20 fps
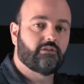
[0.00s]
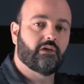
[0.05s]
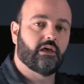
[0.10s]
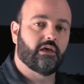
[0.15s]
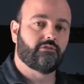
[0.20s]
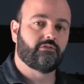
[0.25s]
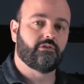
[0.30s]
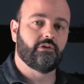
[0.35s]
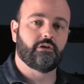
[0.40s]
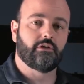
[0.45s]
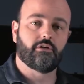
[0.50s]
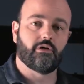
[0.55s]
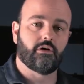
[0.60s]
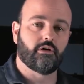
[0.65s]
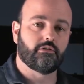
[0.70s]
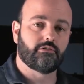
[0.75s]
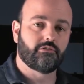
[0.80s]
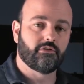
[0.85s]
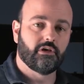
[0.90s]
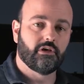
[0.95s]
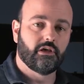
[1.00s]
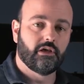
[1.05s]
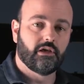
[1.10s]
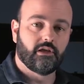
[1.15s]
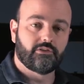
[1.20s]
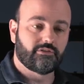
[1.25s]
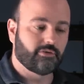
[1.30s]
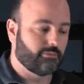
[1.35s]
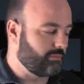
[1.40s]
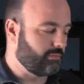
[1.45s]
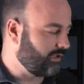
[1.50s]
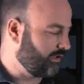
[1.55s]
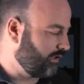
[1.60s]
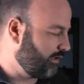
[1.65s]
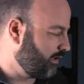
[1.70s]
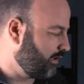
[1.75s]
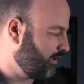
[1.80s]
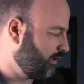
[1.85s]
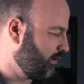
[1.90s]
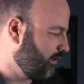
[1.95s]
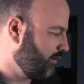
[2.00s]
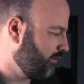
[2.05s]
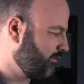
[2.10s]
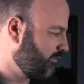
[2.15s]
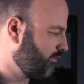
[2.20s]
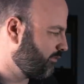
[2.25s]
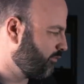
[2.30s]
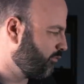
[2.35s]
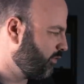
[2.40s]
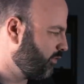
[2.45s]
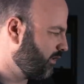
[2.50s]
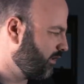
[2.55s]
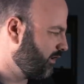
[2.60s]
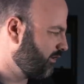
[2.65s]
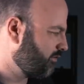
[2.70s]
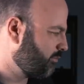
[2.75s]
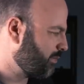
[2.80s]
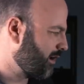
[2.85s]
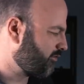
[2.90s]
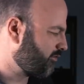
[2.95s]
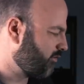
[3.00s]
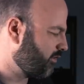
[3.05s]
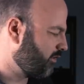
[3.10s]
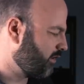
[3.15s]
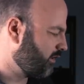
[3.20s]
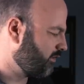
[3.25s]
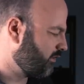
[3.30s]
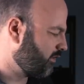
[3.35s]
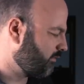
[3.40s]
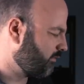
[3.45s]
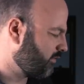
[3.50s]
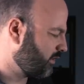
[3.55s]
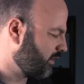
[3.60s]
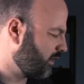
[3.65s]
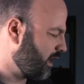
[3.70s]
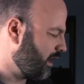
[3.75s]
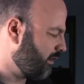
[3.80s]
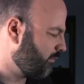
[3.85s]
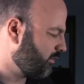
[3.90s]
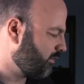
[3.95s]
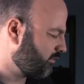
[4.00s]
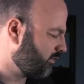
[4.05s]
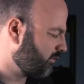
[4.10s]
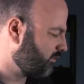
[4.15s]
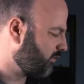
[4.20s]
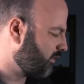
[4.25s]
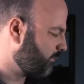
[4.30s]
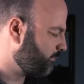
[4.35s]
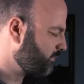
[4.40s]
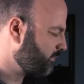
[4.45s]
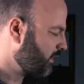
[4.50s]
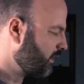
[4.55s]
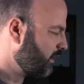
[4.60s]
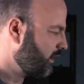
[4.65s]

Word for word: to SD cards, to me is really special in terms of the camera system.